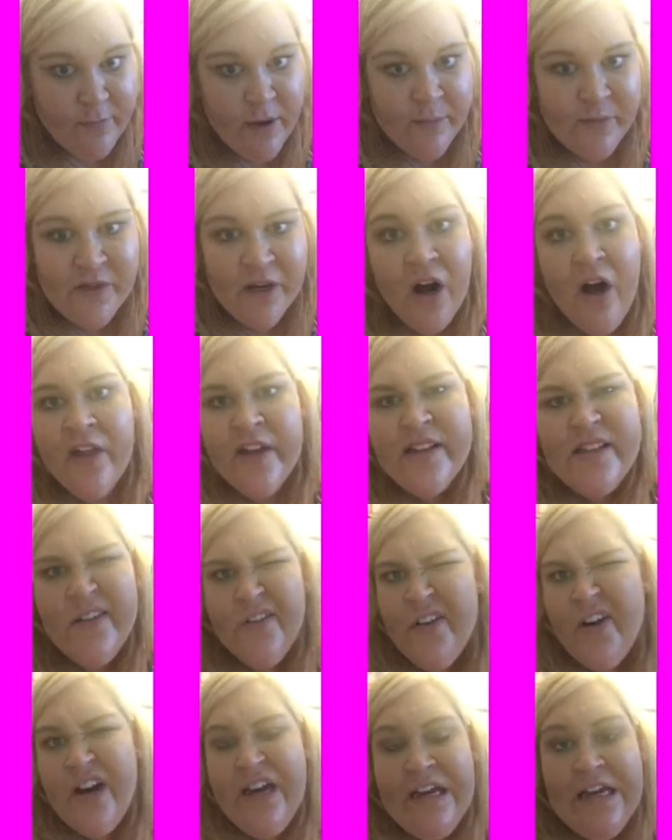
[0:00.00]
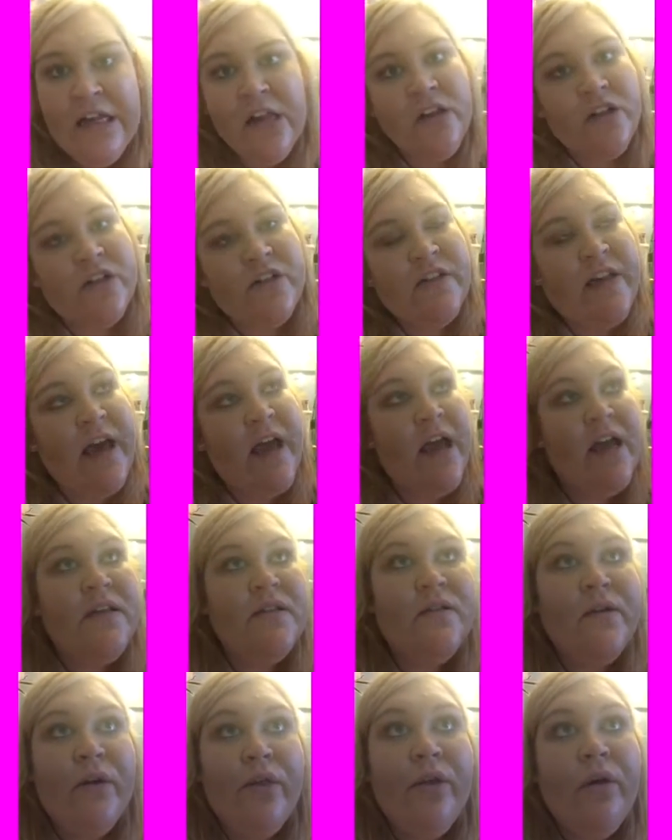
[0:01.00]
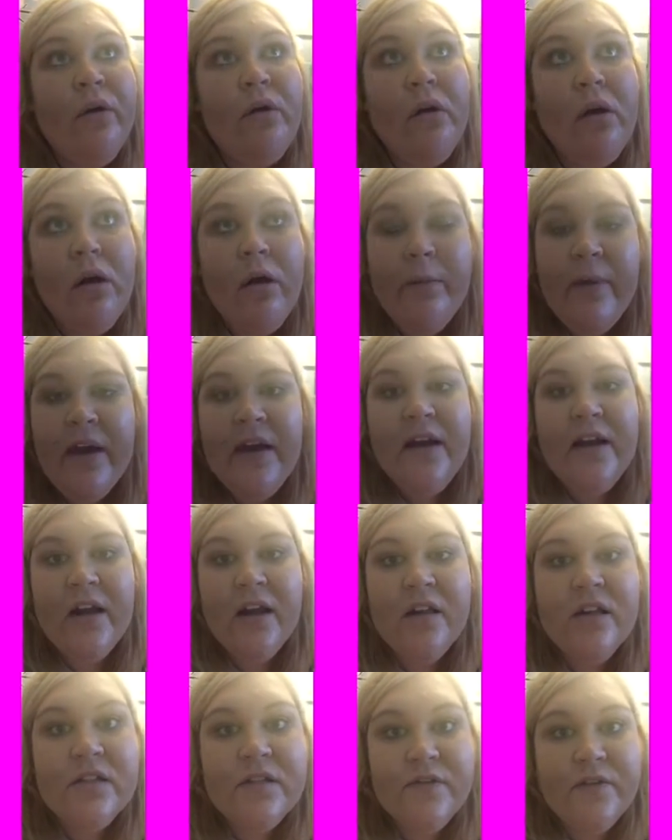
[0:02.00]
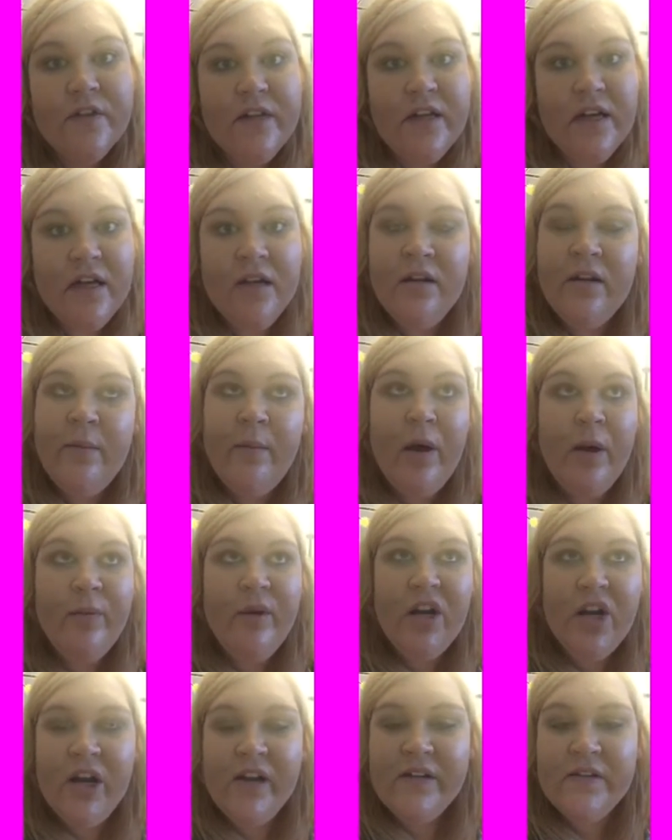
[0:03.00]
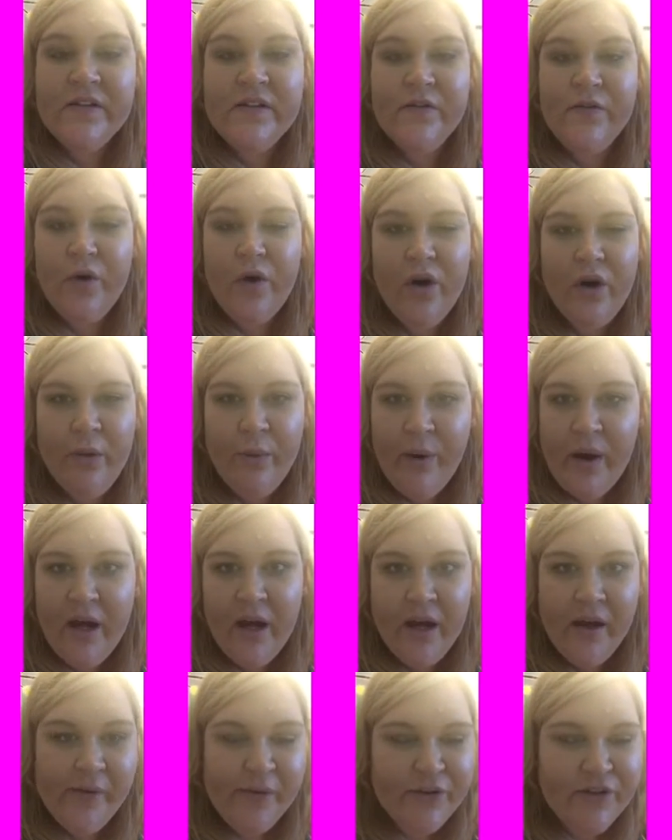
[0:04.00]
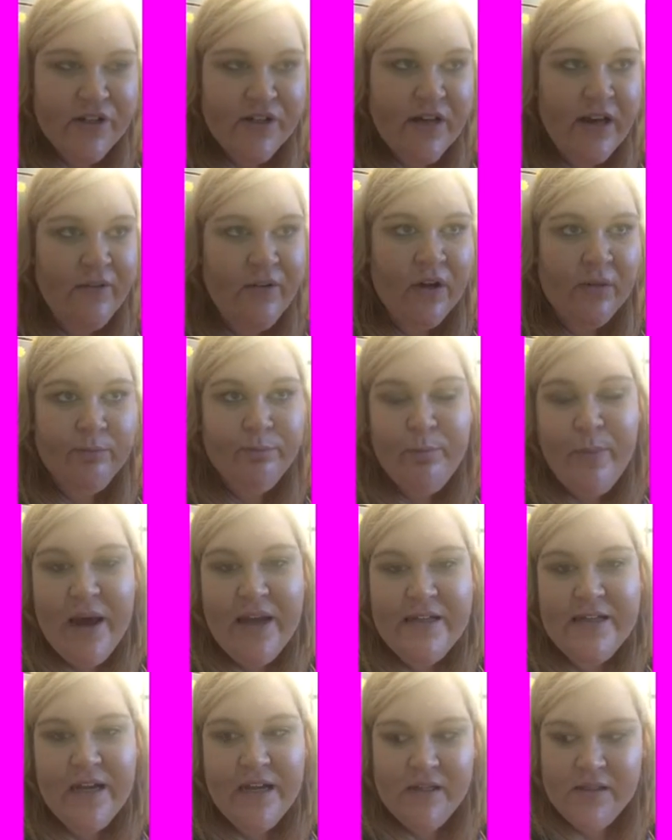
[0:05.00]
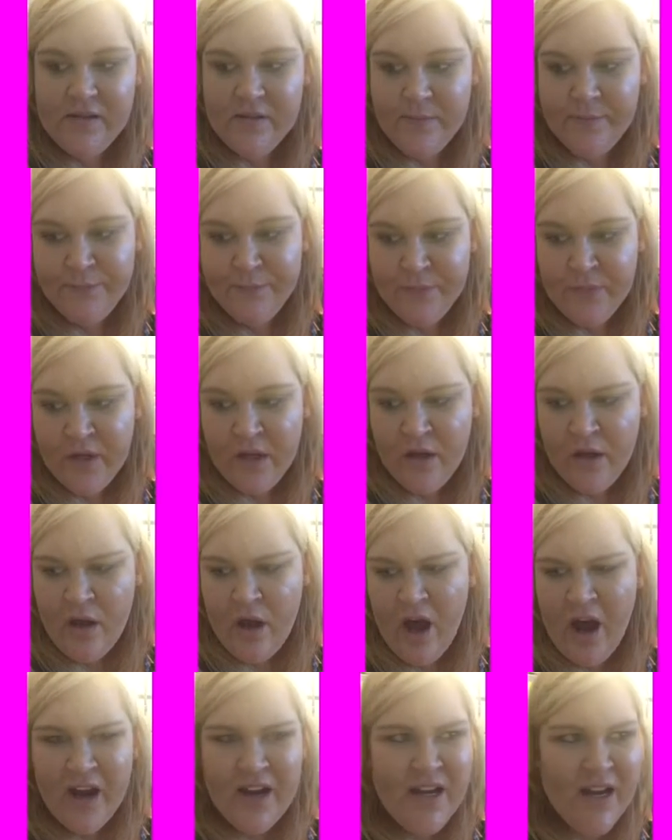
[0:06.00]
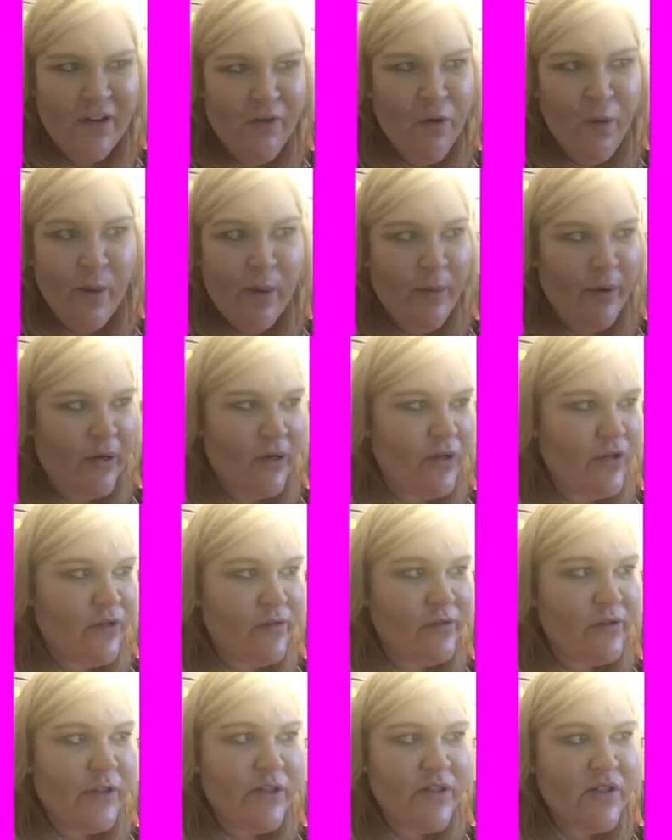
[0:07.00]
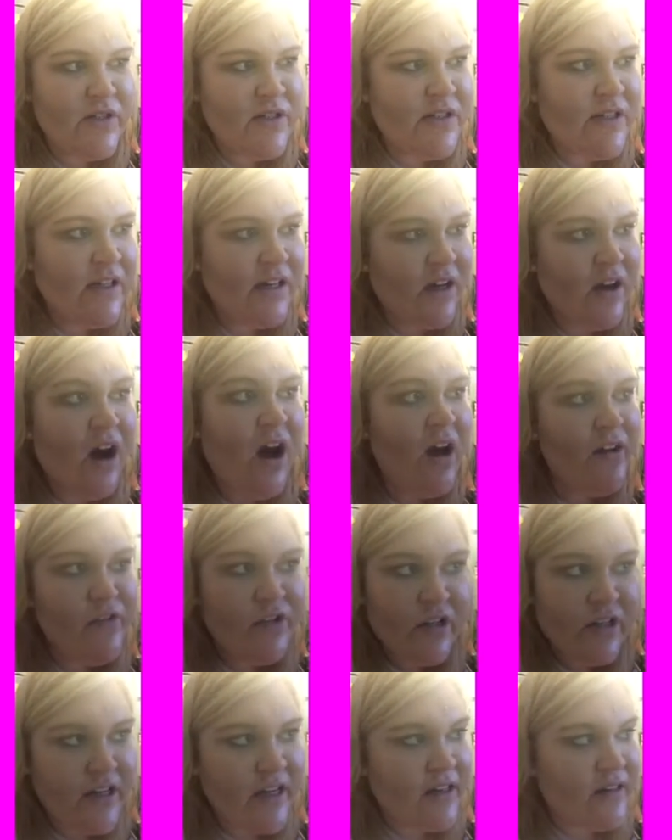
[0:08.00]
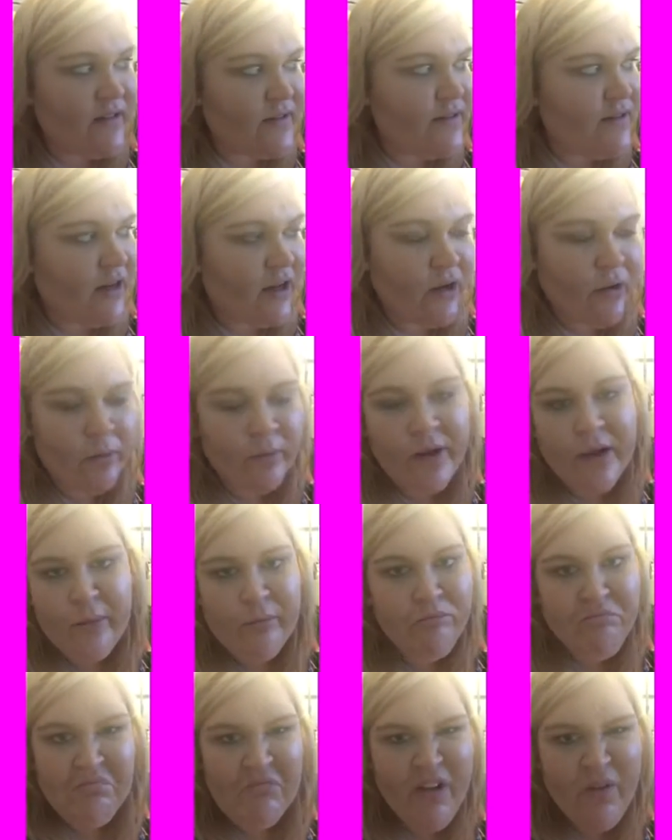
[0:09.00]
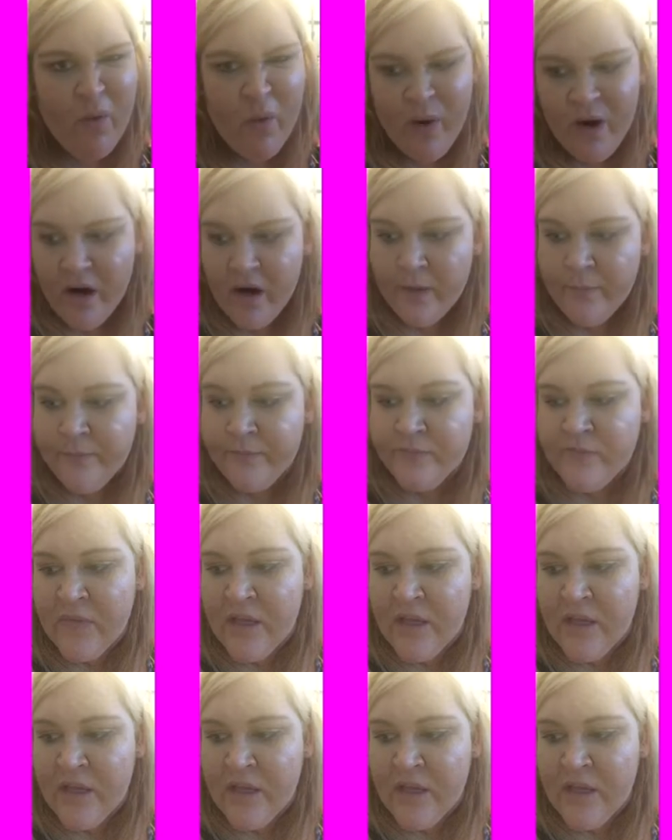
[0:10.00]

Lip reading: Mum said, oh, that's a very English saying. So I thought, oh, I'll make a necklace for Leanne. It might be nice for her to wear when she's having bad days. I never wear my own jewellery. I was just thinking, oh, I've got a necklace that I could wear. Never wear it.